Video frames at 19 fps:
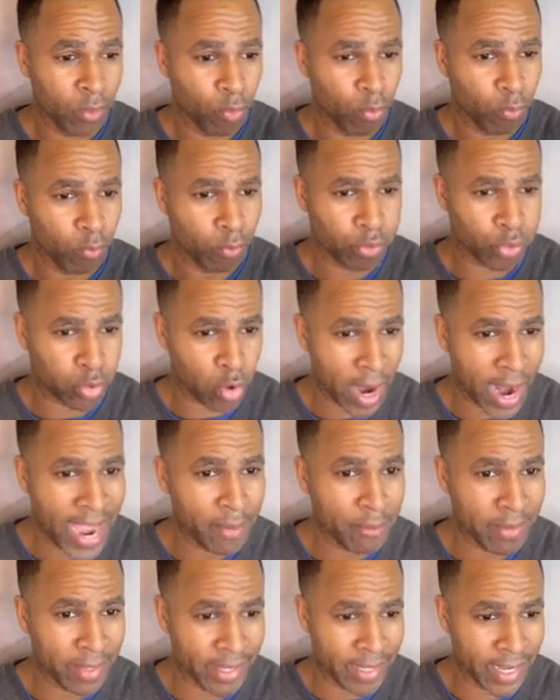pride
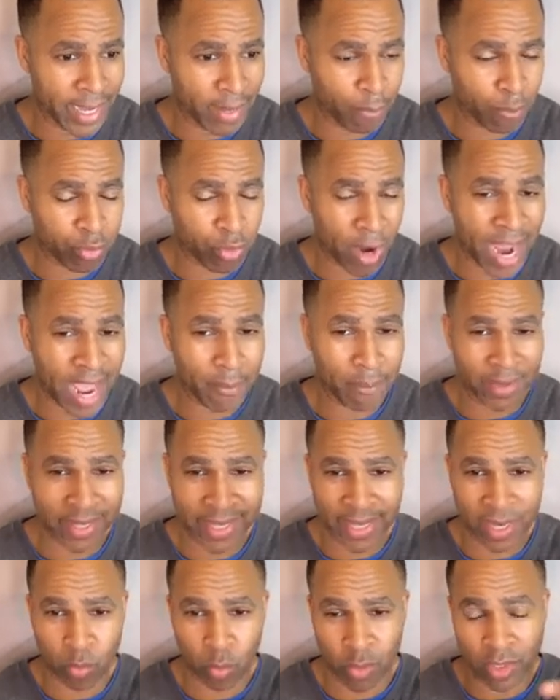began. Pride
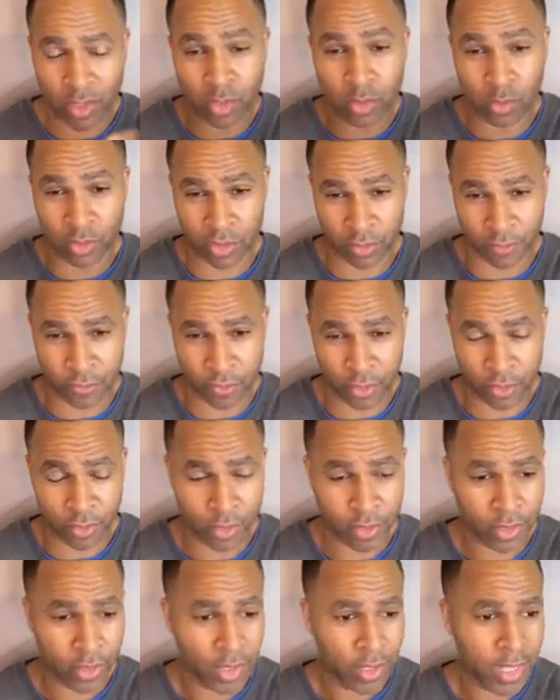began with Lucifer.
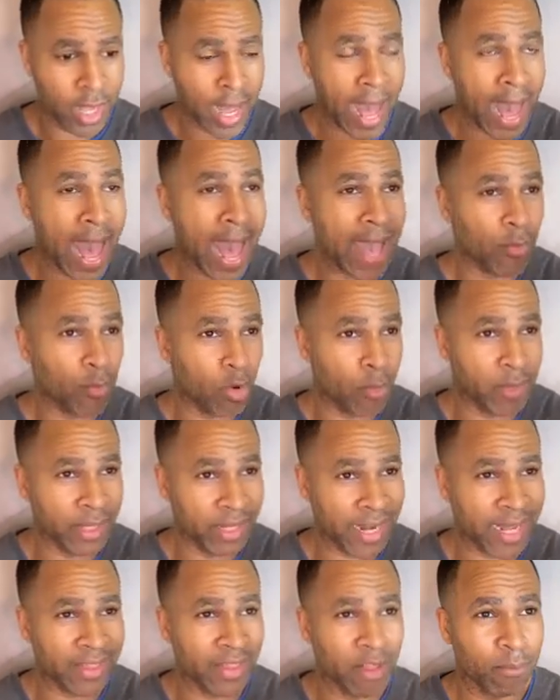I will be
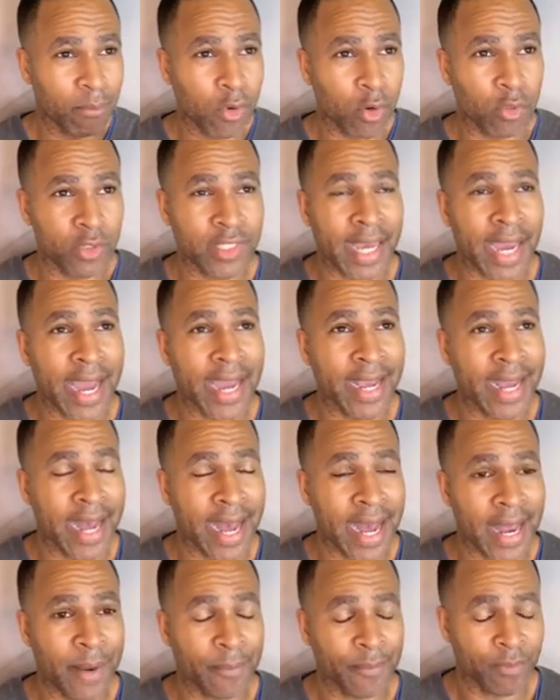like the Most High God.